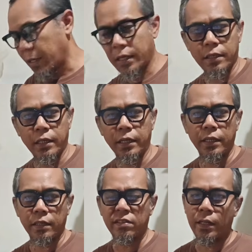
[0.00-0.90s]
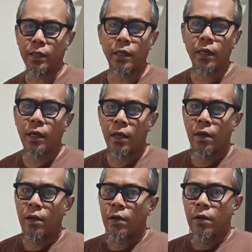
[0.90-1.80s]
in the Lineux Sling.
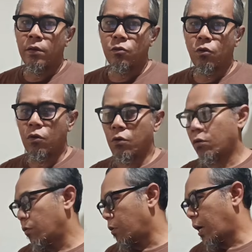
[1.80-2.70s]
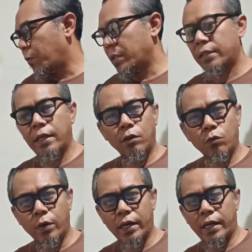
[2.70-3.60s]
So I will tell you
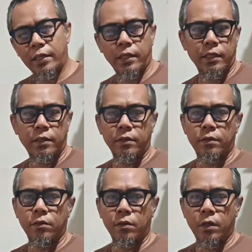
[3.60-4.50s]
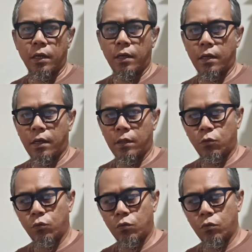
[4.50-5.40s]
what I did
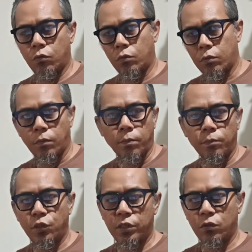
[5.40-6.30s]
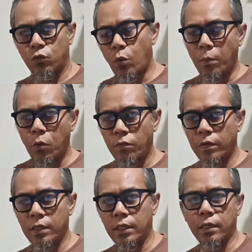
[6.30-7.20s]
to swap
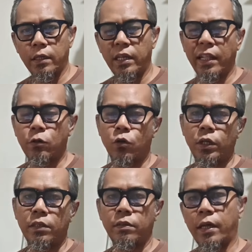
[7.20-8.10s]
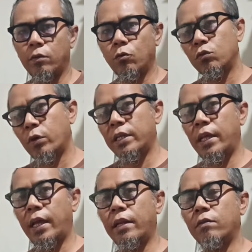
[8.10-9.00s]
over the electronics, and also at
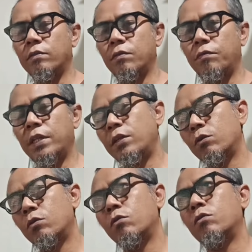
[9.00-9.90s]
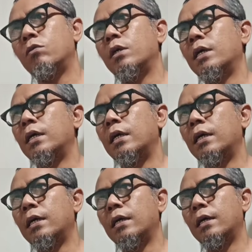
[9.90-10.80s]
the end of the video
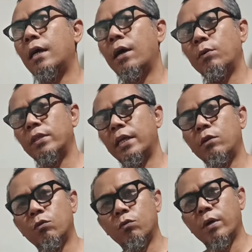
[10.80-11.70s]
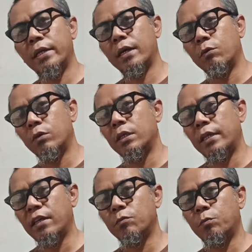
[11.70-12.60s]
I will tell you what our
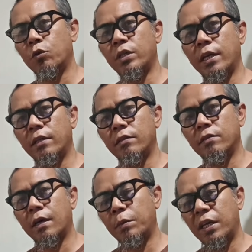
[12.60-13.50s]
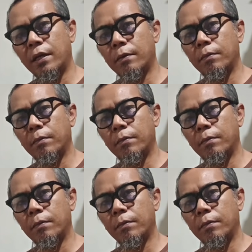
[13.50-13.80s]
next project is coming.